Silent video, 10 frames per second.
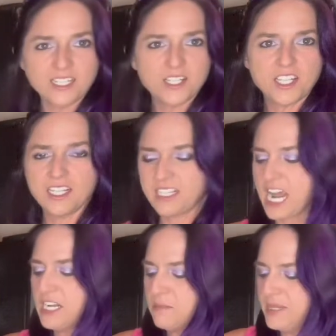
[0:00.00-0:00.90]
sheet
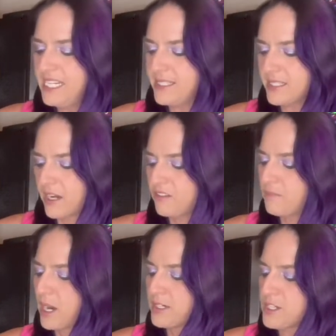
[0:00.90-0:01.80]
and a piece of
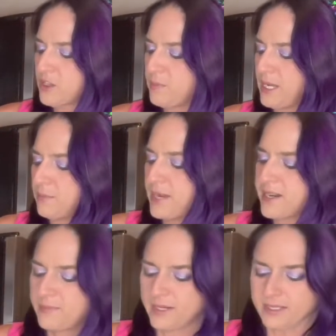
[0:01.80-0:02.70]
parchment
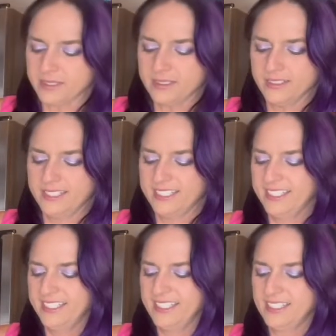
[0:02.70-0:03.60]
paper.
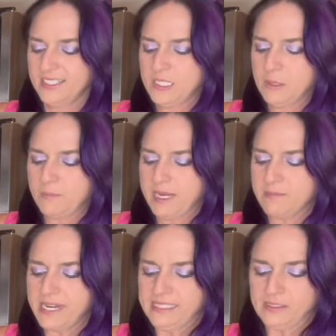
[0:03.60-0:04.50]
Spin
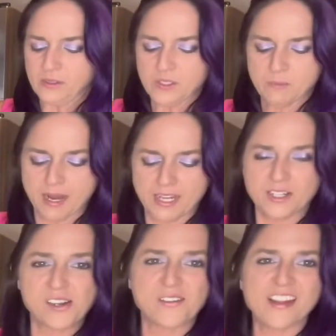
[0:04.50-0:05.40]
my little
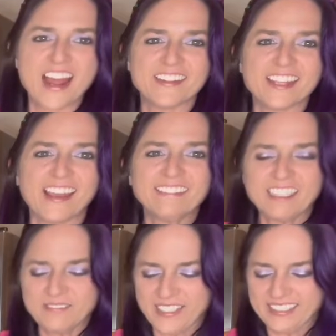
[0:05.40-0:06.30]
spider around. I
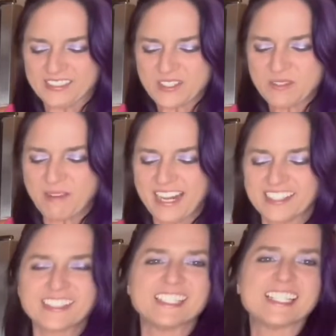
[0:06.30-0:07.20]
love my little
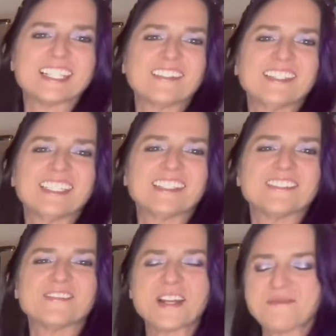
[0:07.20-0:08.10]
spider. It's so
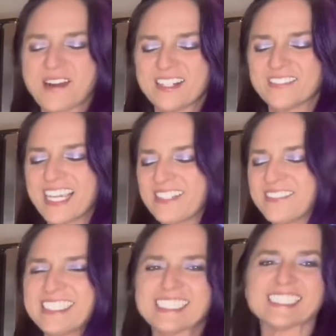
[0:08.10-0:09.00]
cute. My mom gave
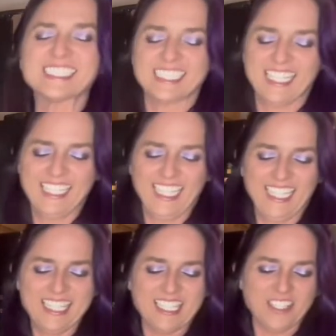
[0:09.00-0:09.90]
me this.
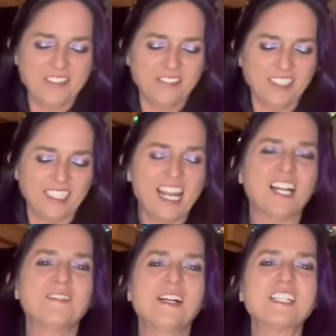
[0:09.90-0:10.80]
It's so funny
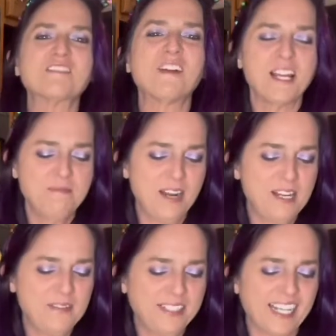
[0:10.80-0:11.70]
how much my
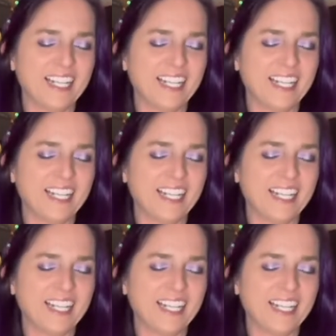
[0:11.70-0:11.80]
mom and